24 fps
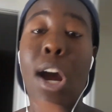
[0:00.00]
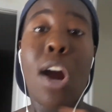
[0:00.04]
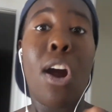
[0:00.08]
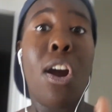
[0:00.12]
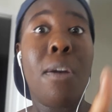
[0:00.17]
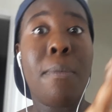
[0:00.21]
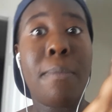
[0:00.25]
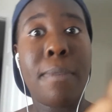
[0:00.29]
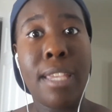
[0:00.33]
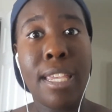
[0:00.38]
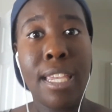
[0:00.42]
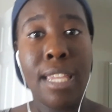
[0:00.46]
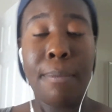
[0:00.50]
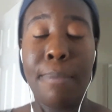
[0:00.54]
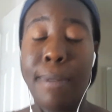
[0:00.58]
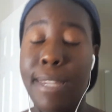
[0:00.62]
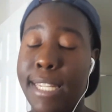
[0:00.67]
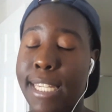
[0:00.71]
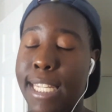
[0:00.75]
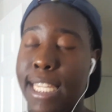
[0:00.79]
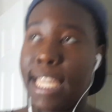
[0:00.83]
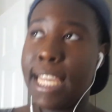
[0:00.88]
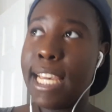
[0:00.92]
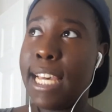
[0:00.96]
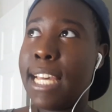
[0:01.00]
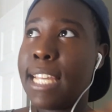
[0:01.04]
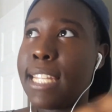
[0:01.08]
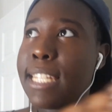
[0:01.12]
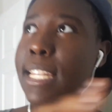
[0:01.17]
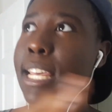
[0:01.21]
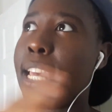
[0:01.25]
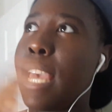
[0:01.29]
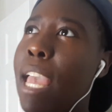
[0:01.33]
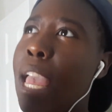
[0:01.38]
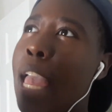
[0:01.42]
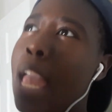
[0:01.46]
ARMY, BTS,
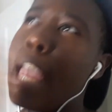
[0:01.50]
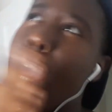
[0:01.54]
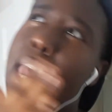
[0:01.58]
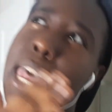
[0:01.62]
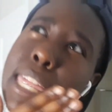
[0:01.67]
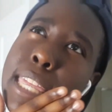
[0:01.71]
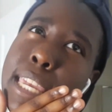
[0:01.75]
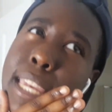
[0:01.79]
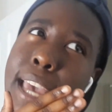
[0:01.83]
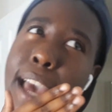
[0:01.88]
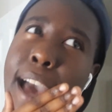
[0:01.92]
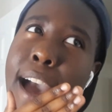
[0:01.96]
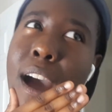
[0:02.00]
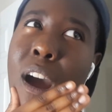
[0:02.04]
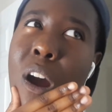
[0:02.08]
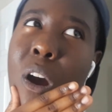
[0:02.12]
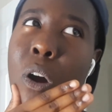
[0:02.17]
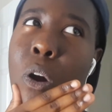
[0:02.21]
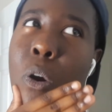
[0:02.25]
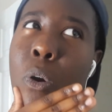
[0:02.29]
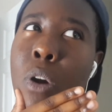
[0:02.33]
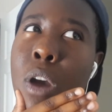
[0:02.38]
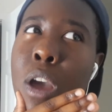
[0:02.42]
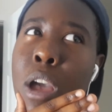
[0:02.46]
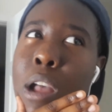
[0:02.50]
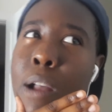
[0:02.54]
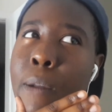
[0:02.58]
and like how,